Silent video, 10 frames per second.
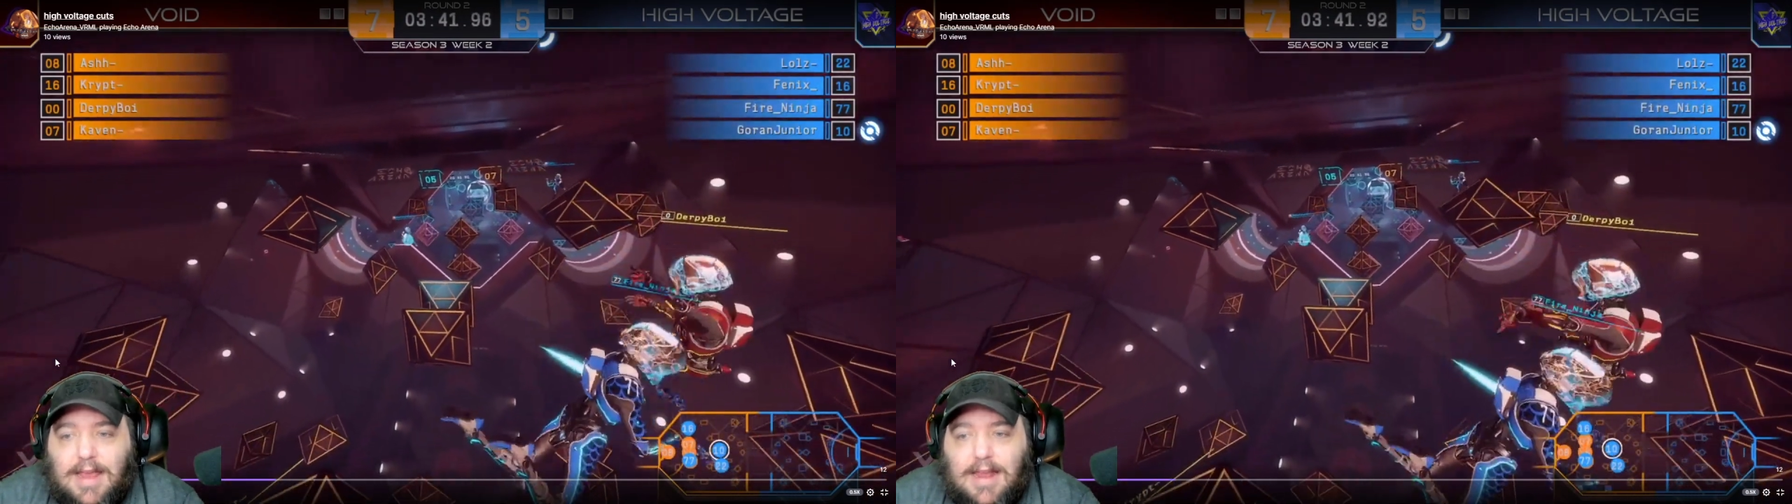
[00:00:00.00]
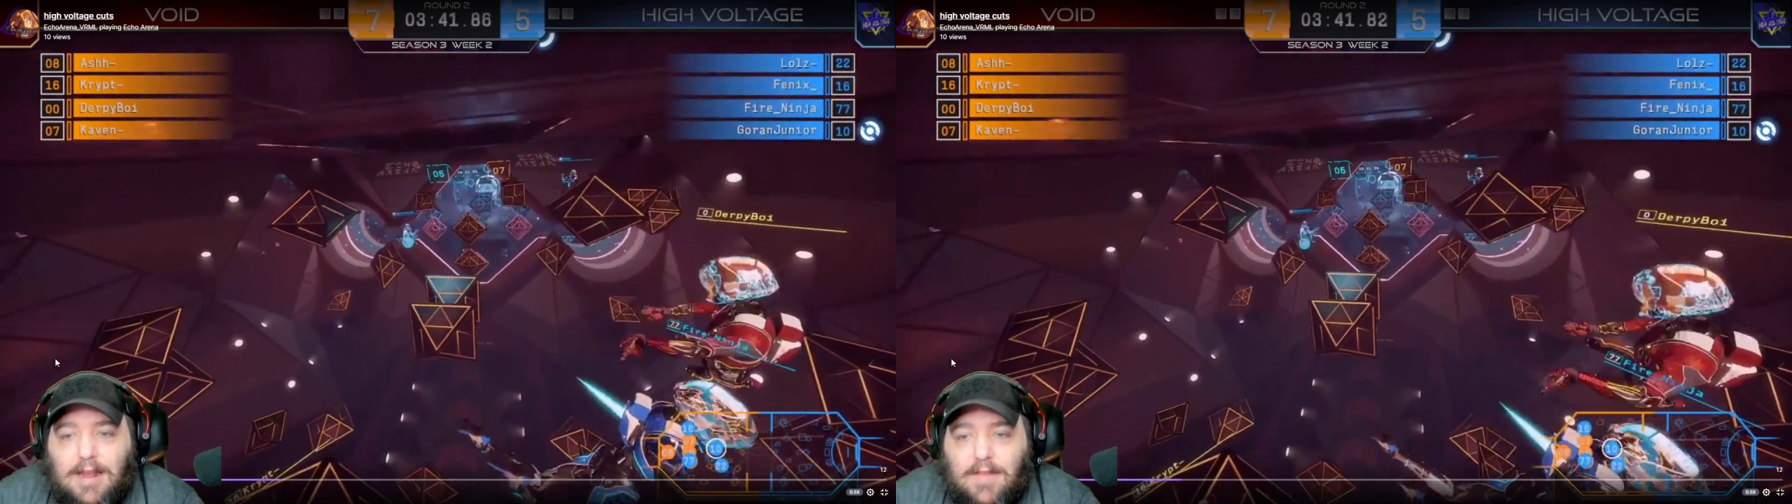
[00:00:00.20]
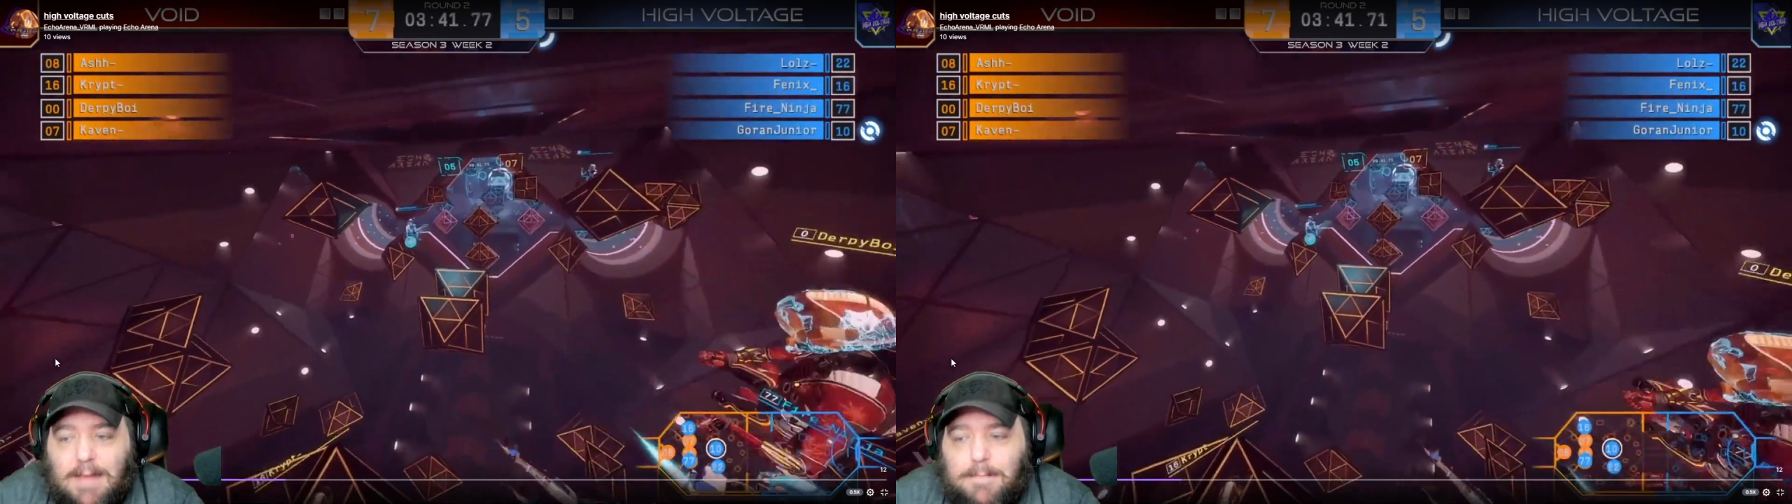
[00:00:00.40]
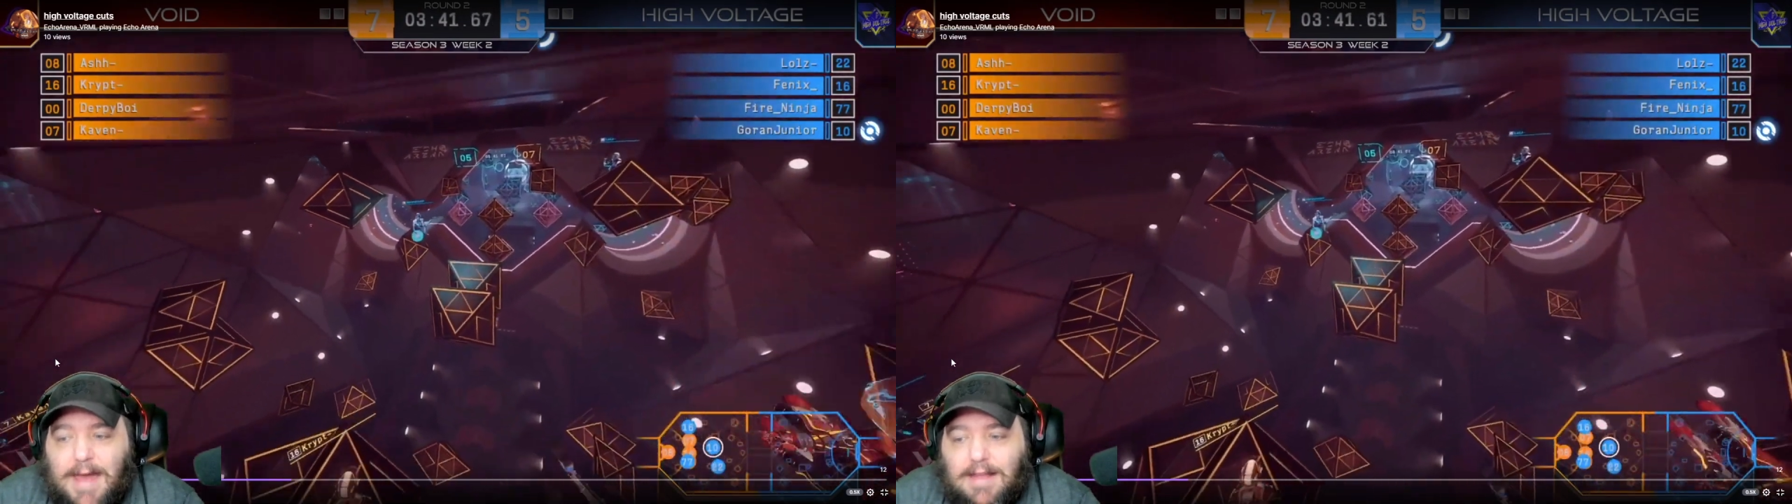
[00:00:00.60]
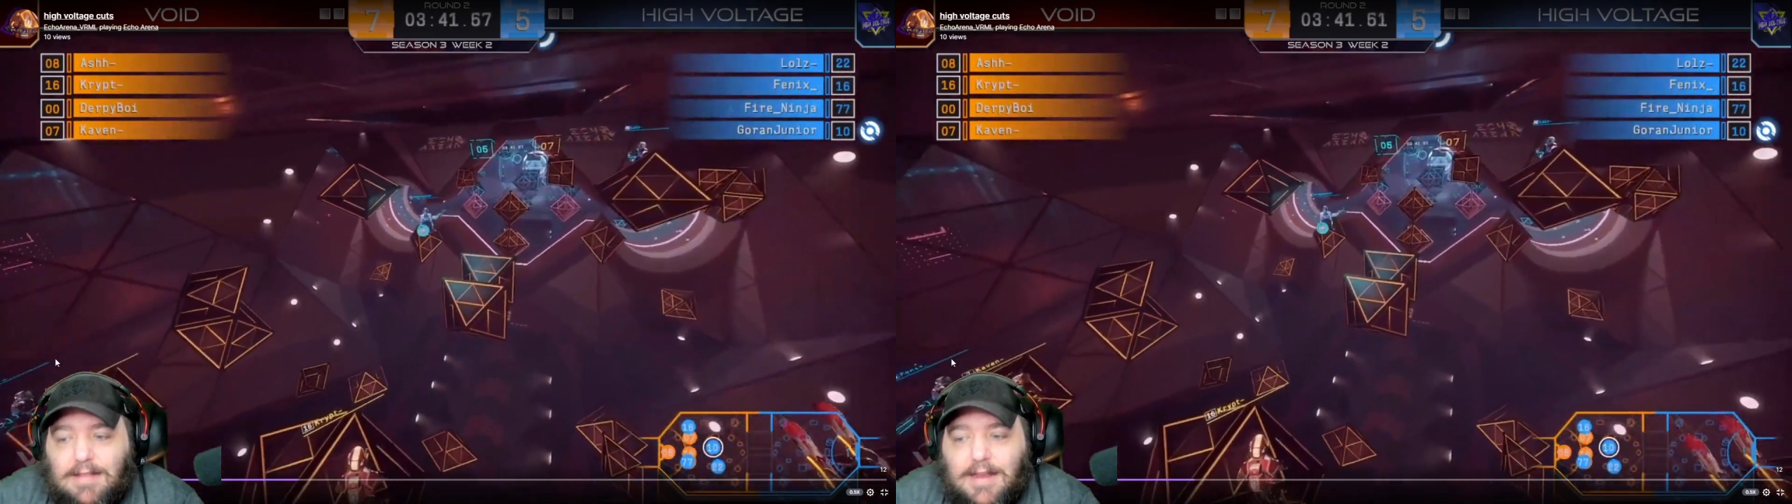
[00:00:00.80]
And now that
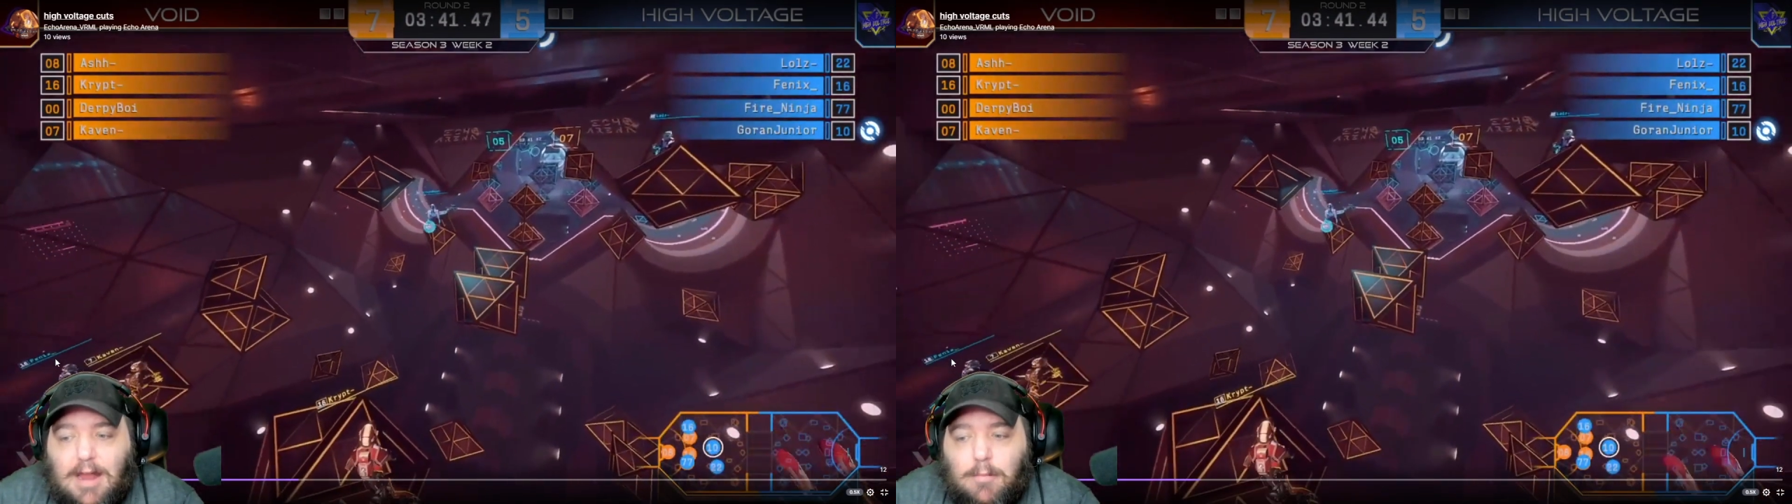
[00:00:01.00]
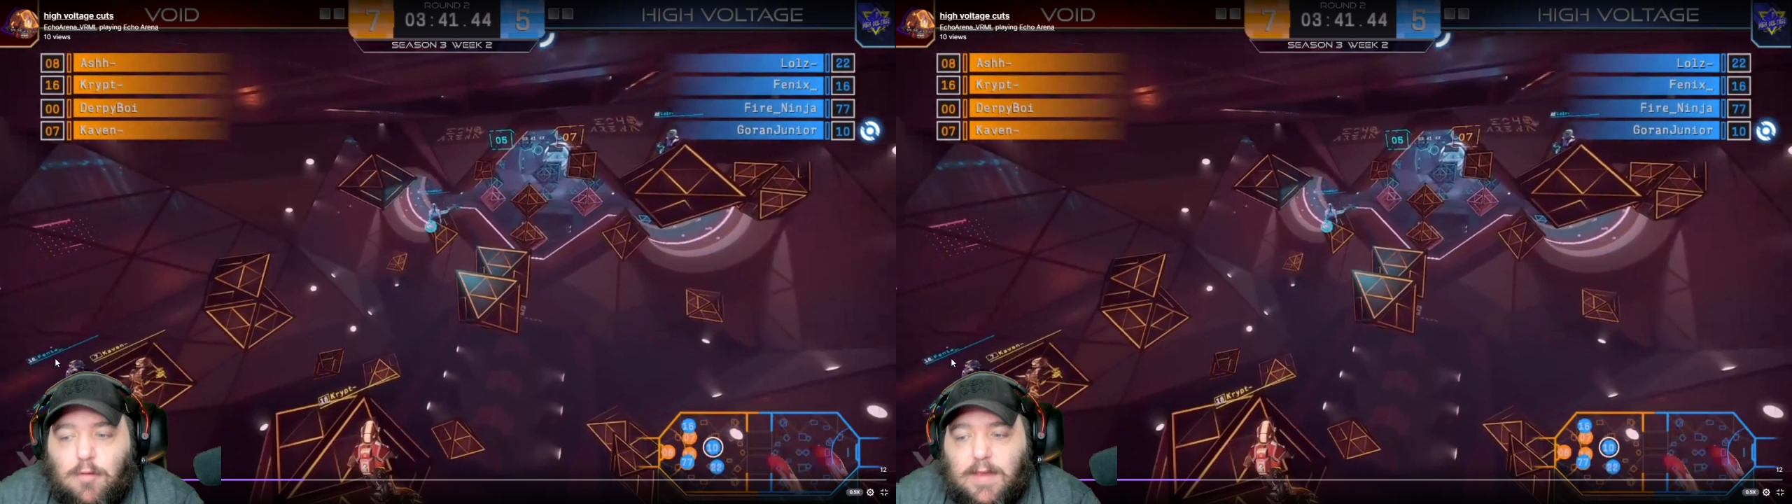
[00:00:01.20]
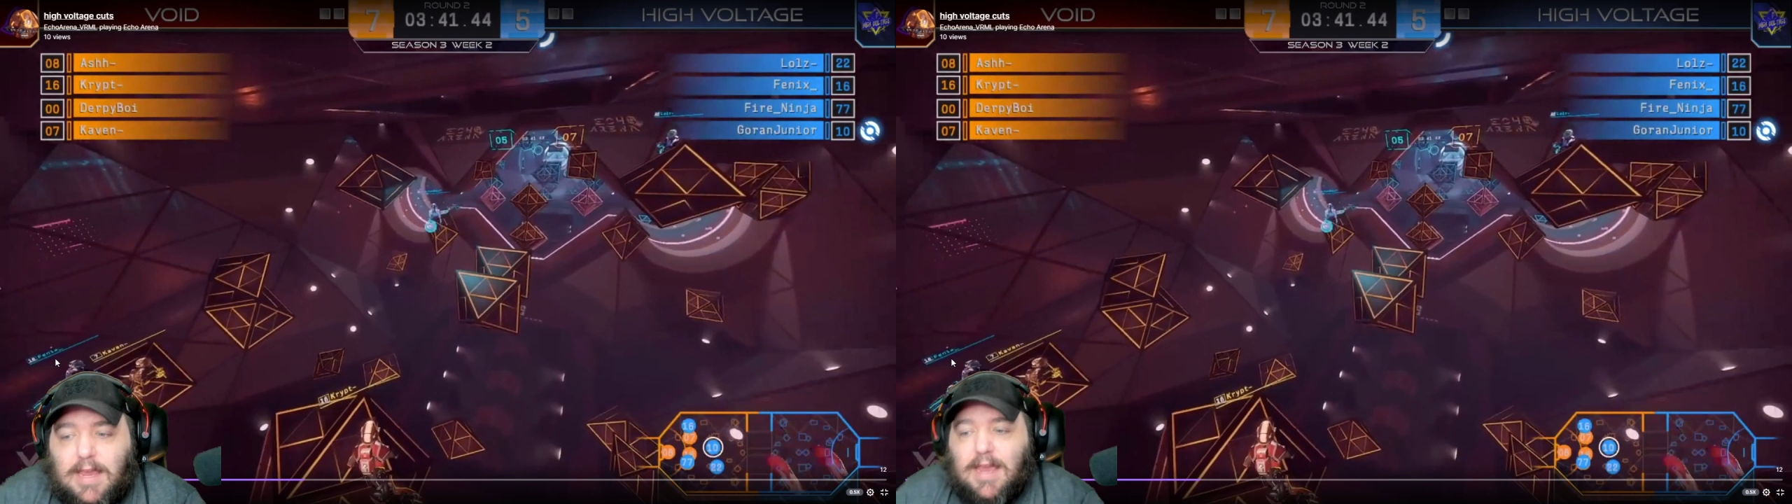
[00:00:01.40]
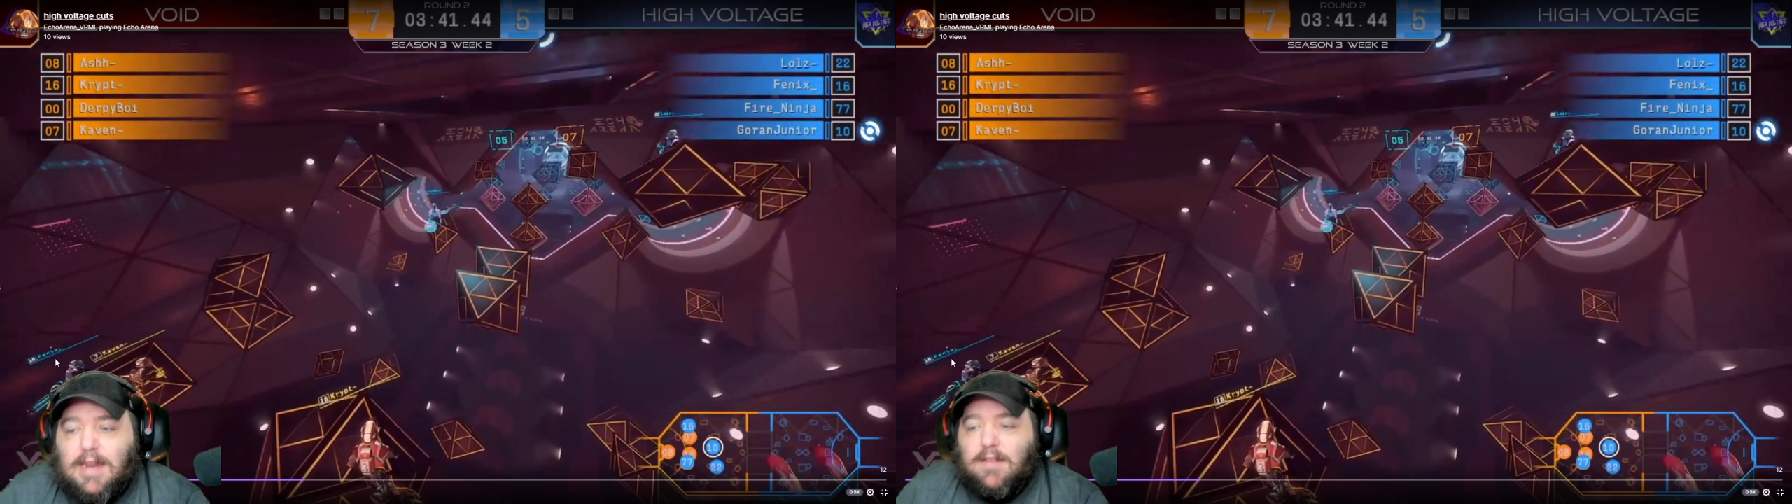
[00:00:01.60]
backline now moving in.